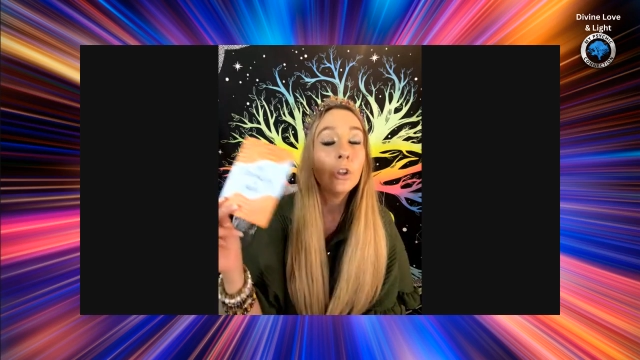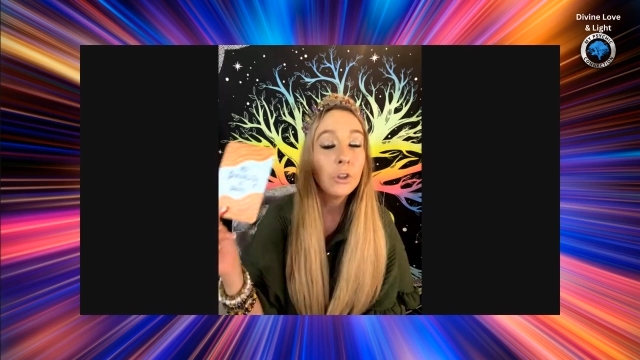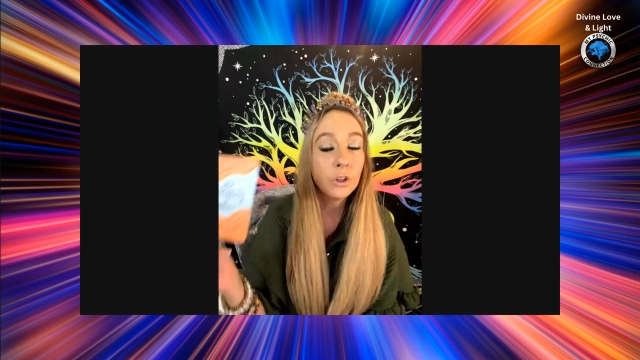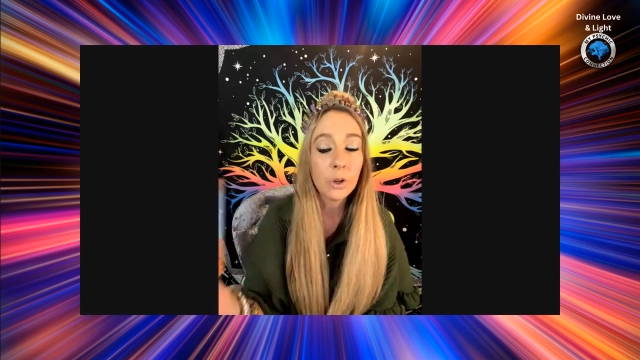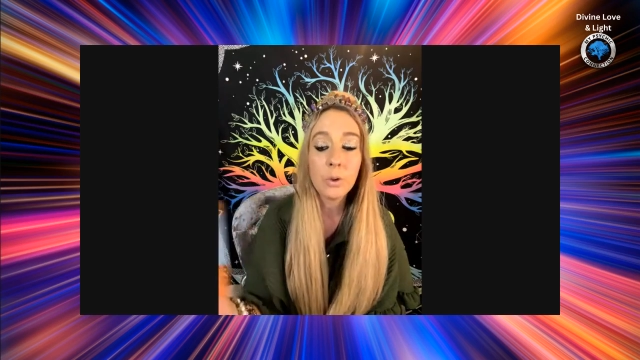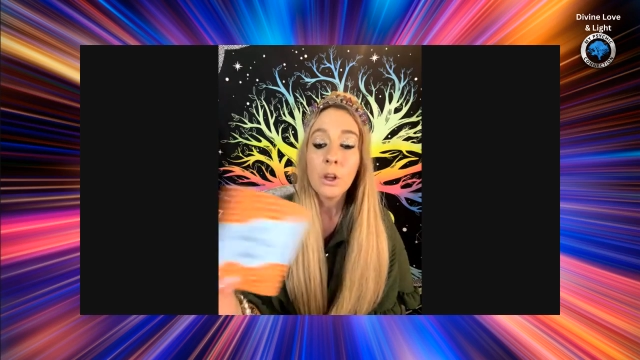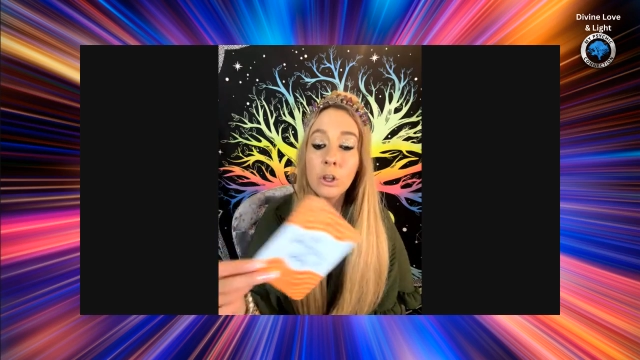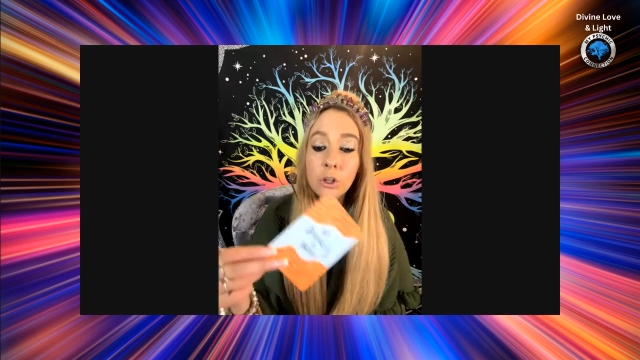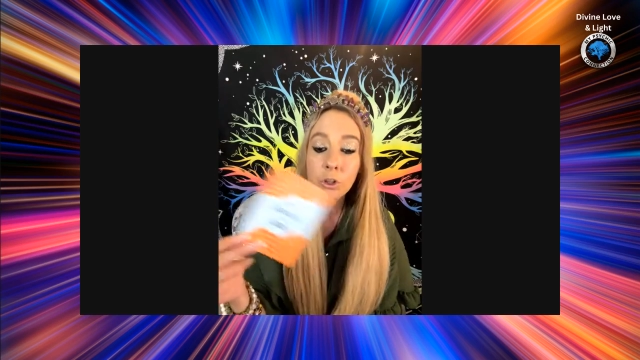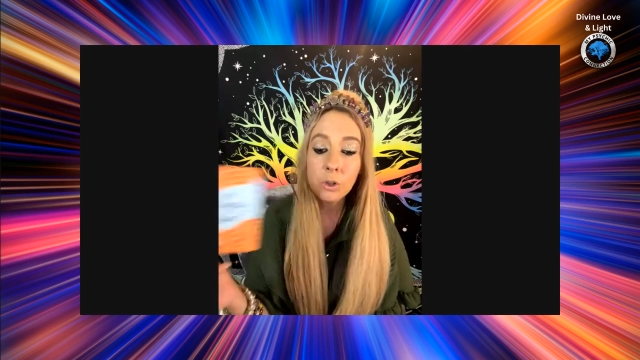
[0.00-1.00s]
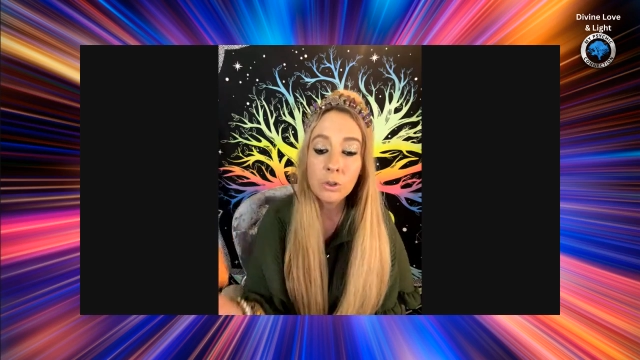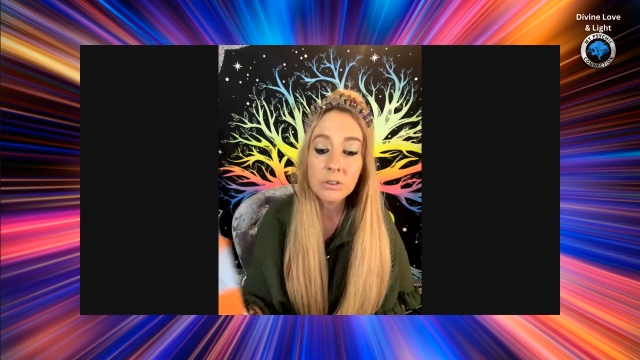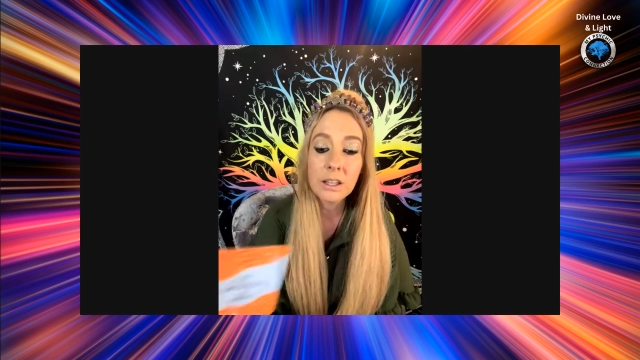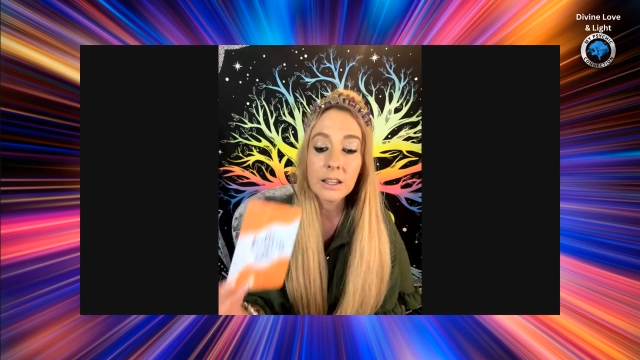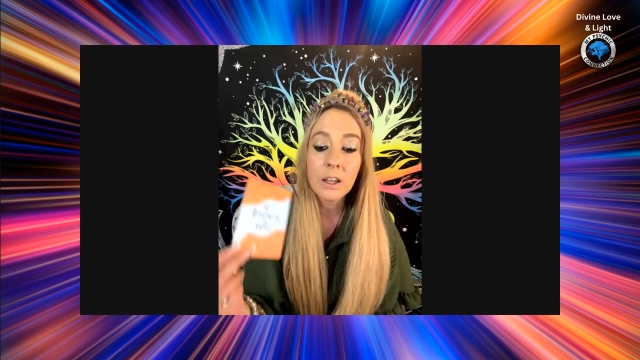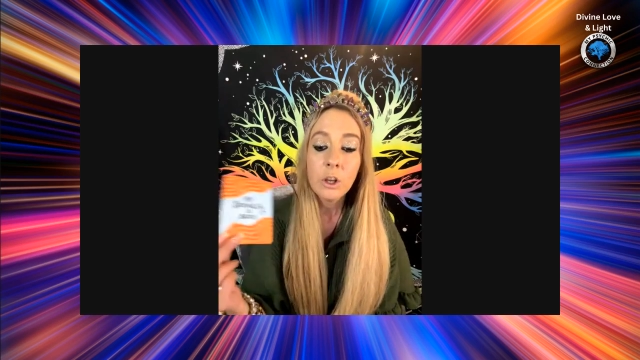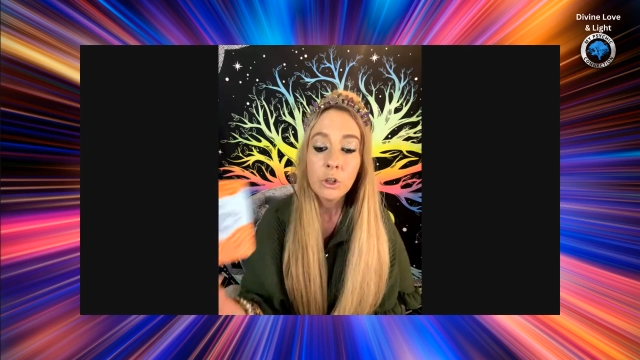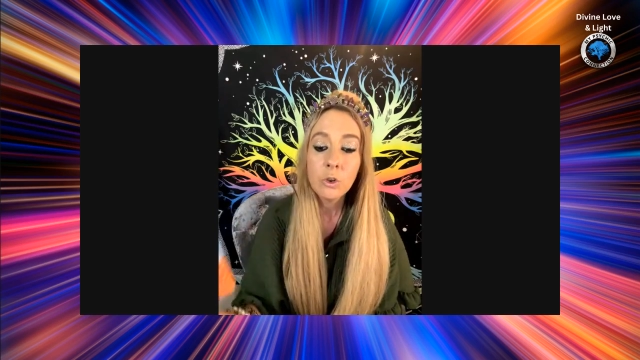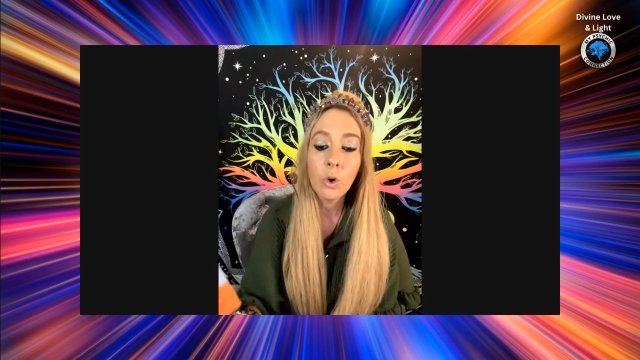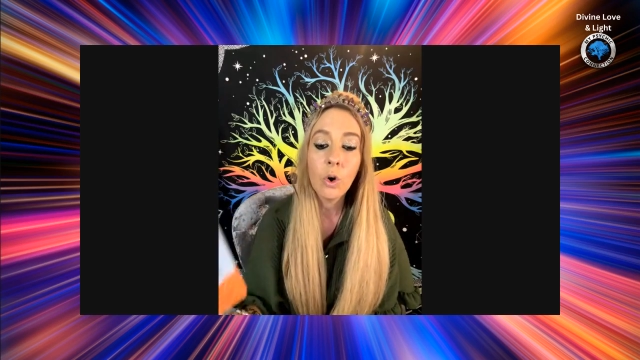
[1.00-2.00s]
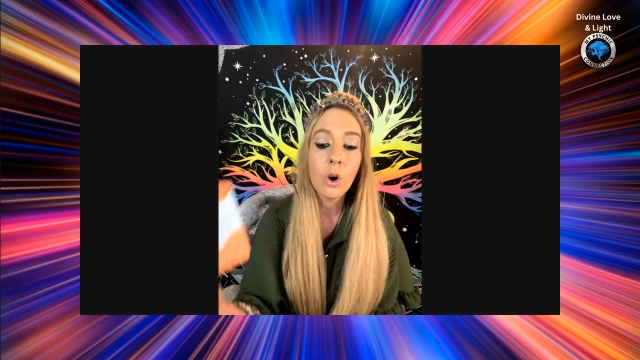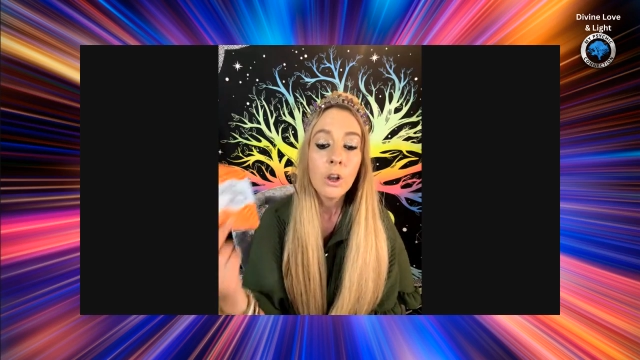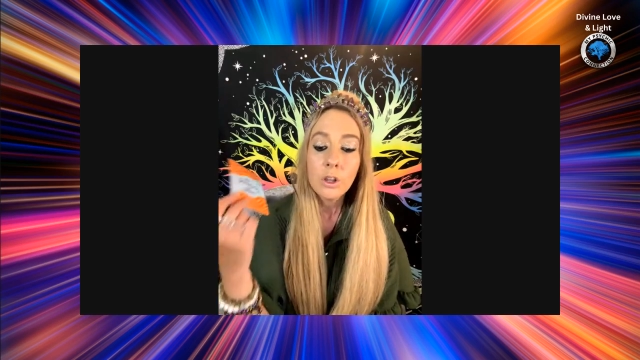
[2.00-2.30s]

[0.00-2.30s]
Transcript: you know, using your,